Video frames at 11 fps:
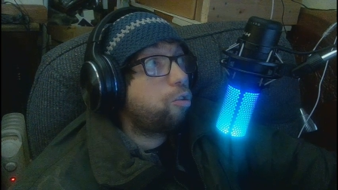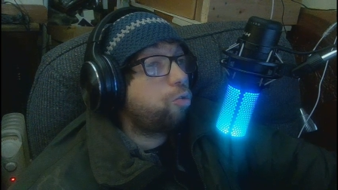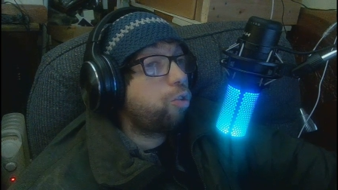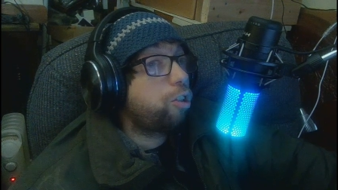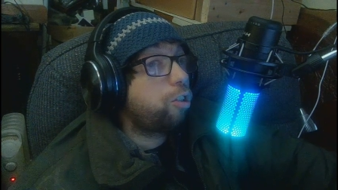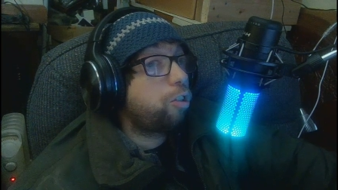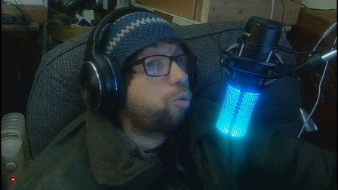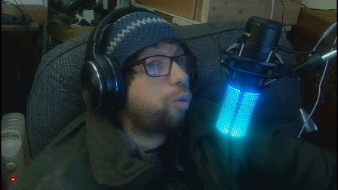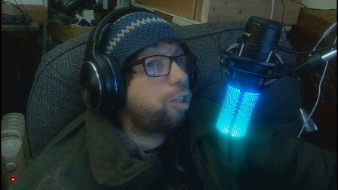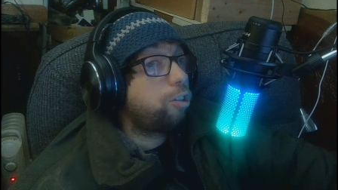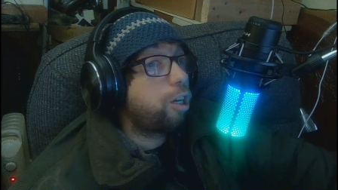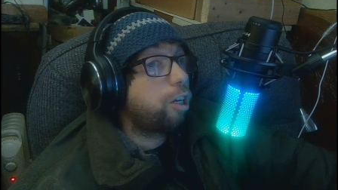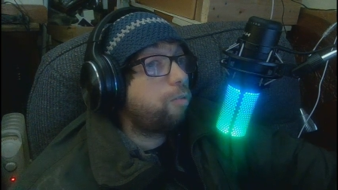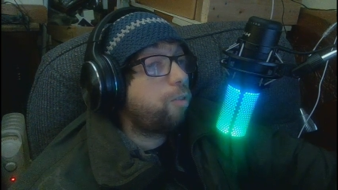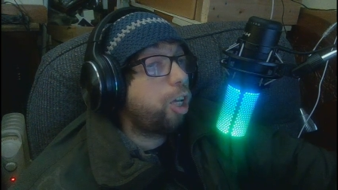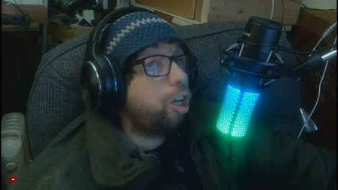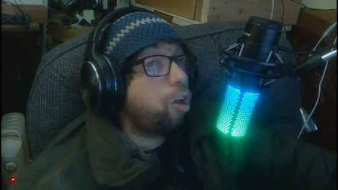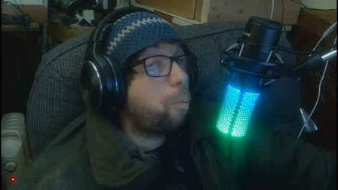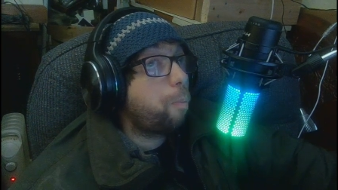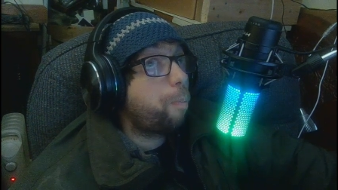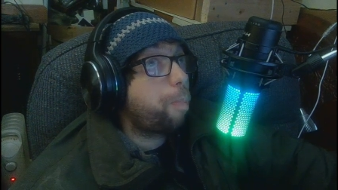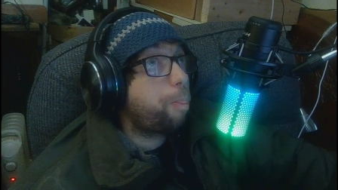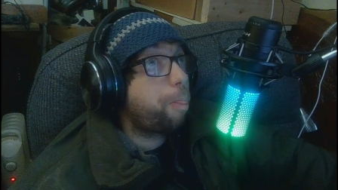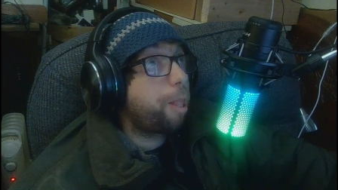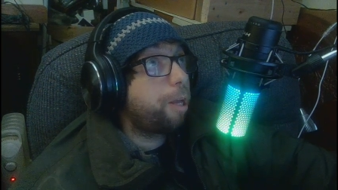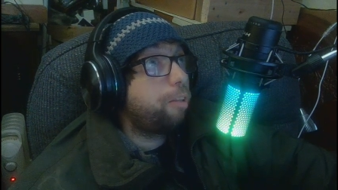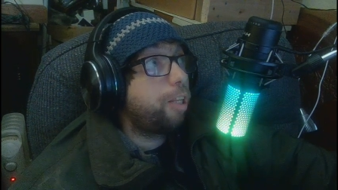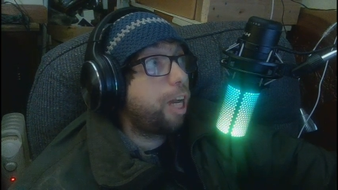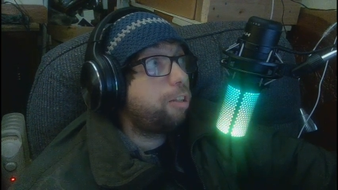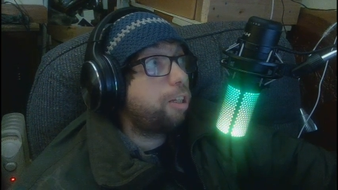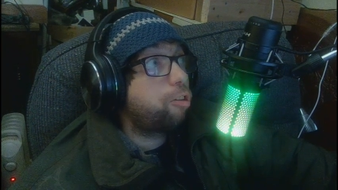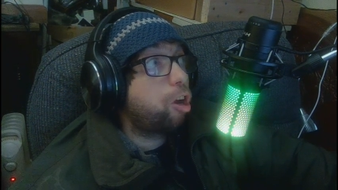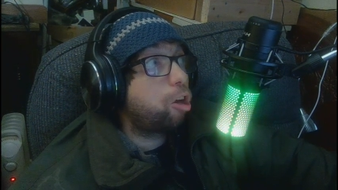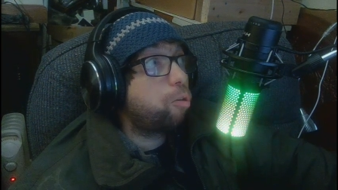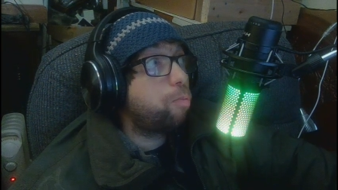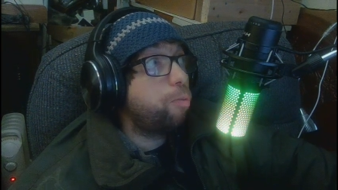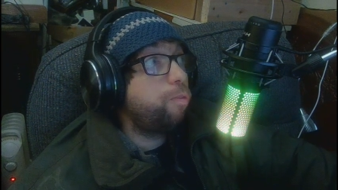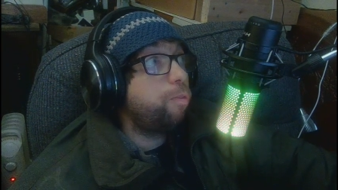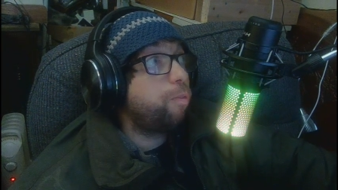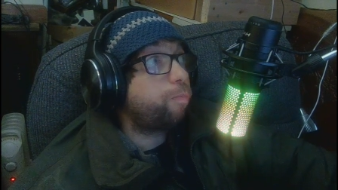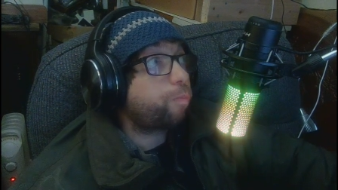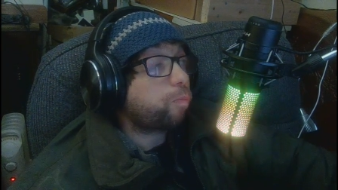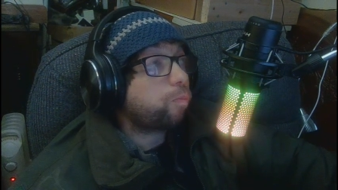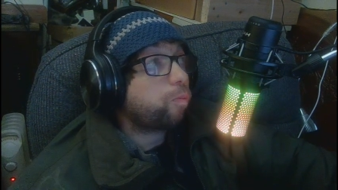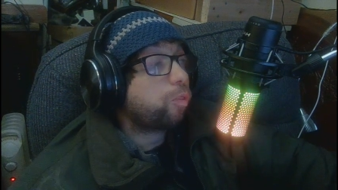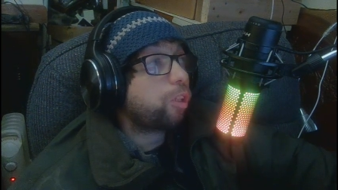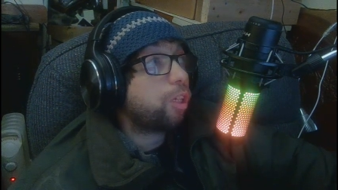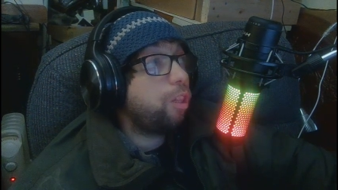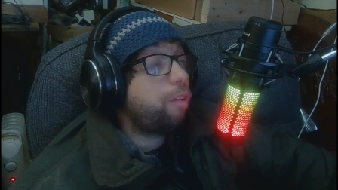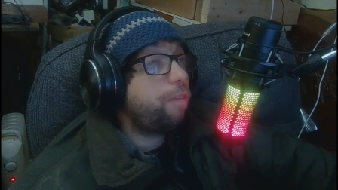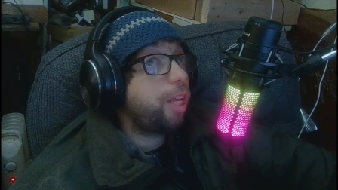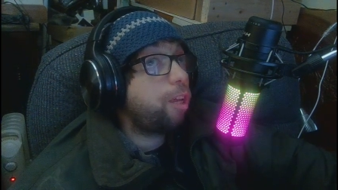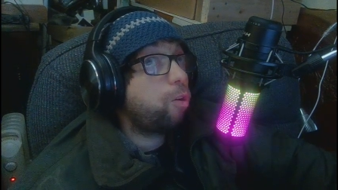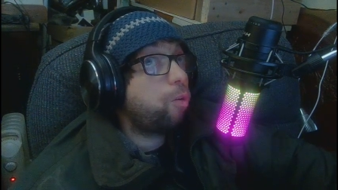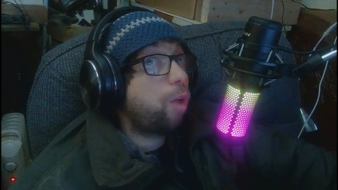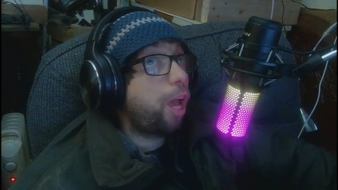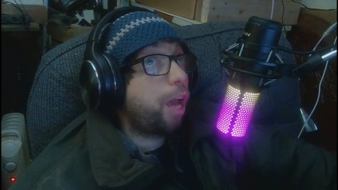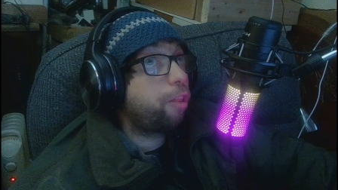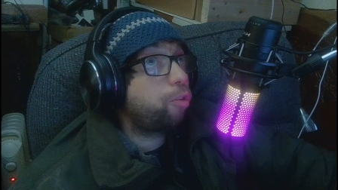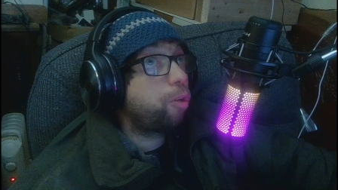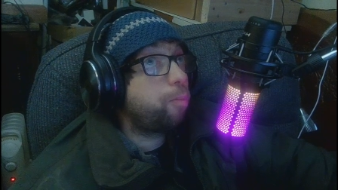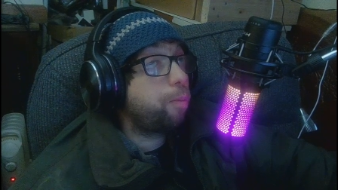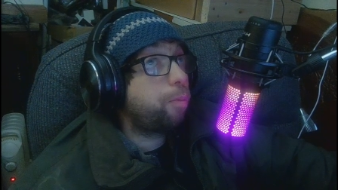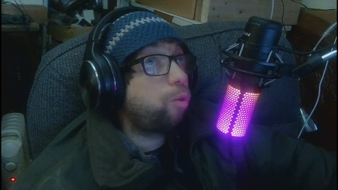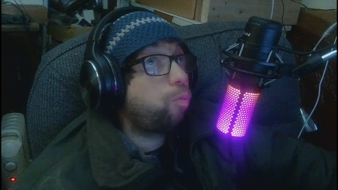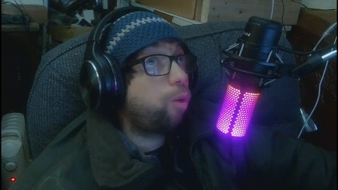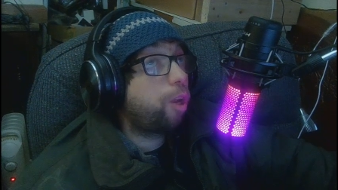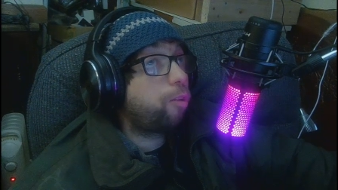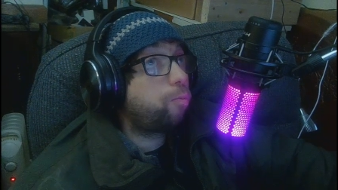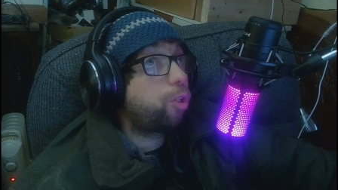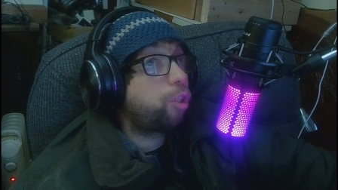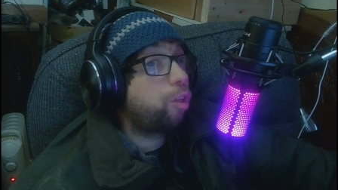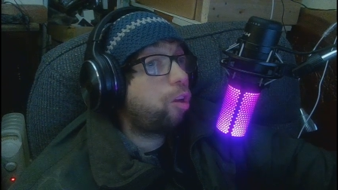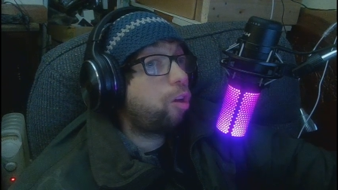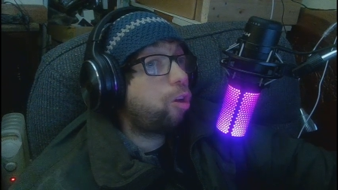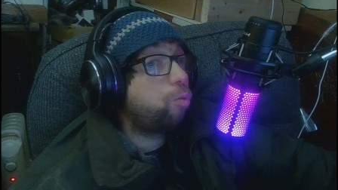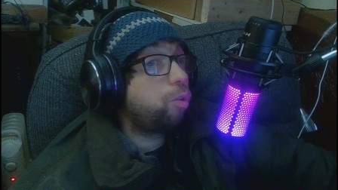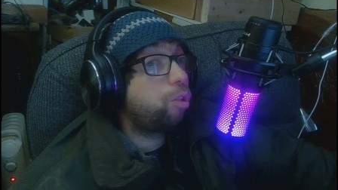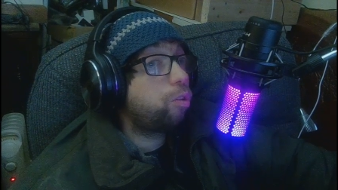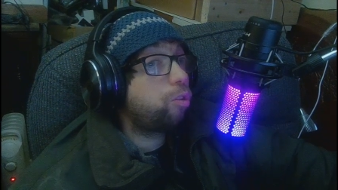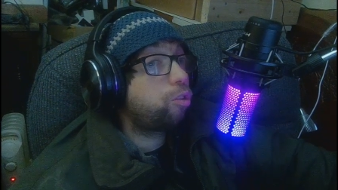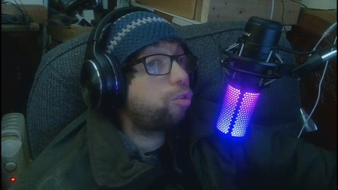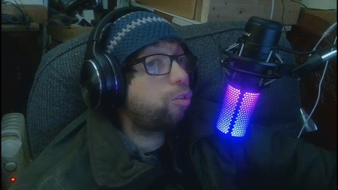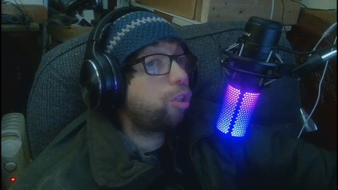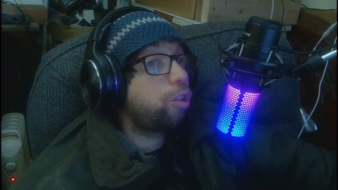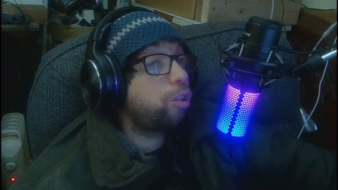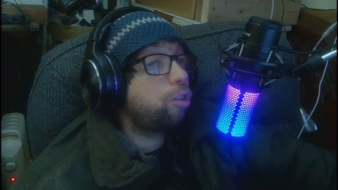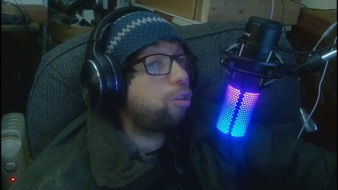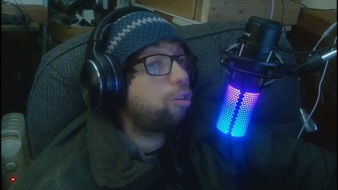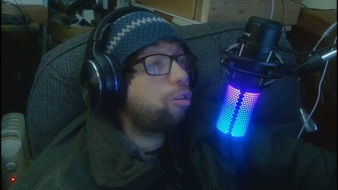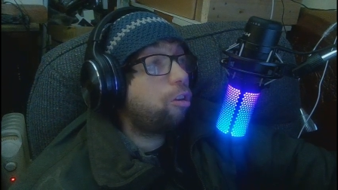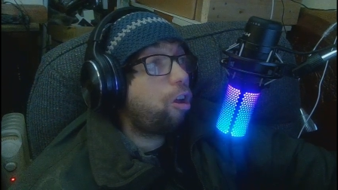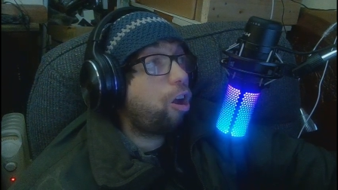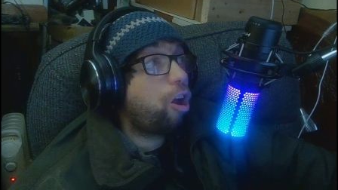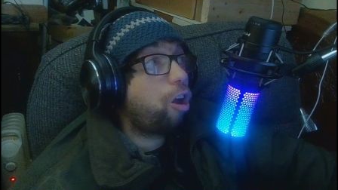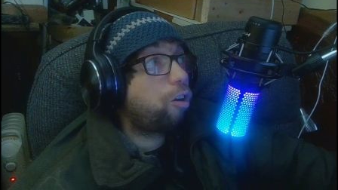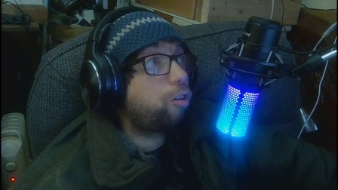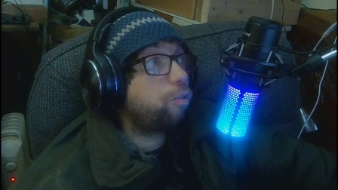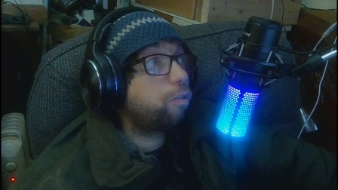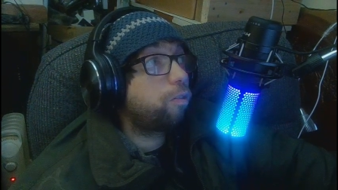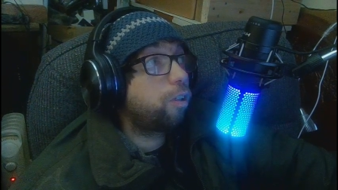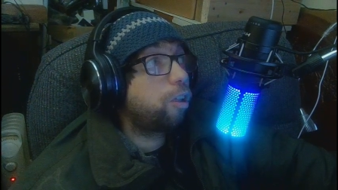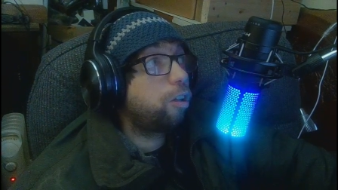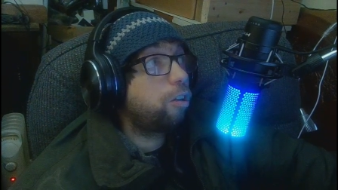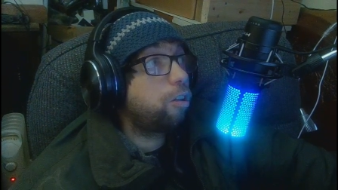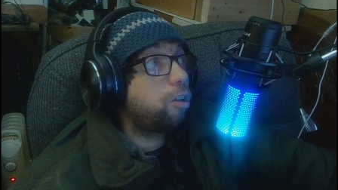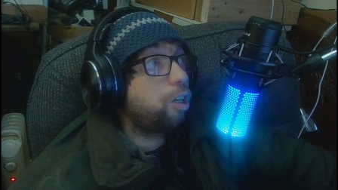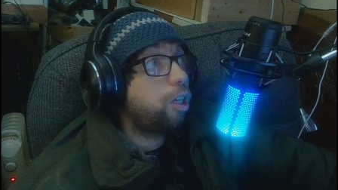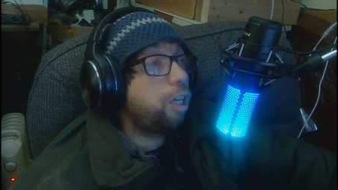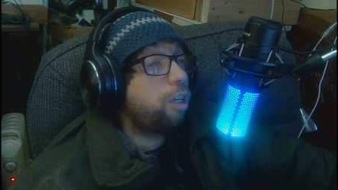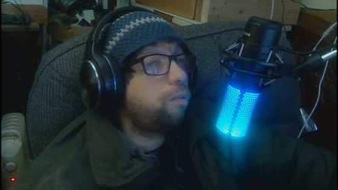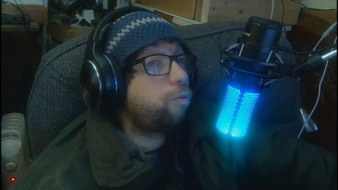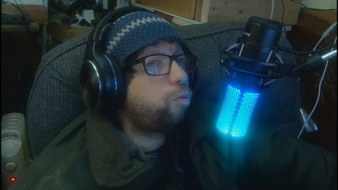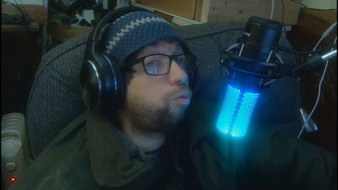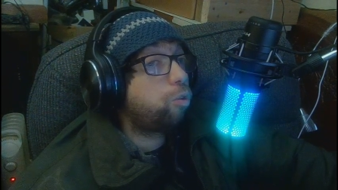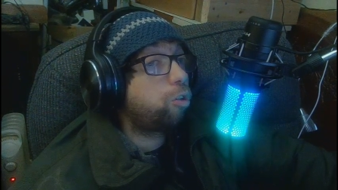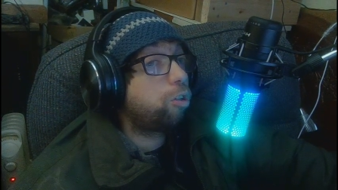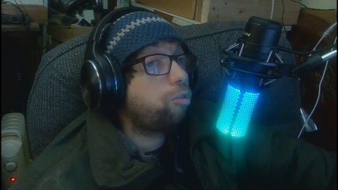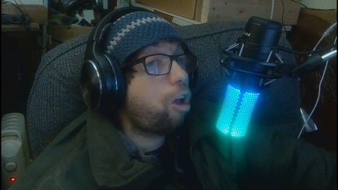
just a 20 second video that TikTok removed. The video had three people. One of them was Owen Shroyer. Uh, InfoWars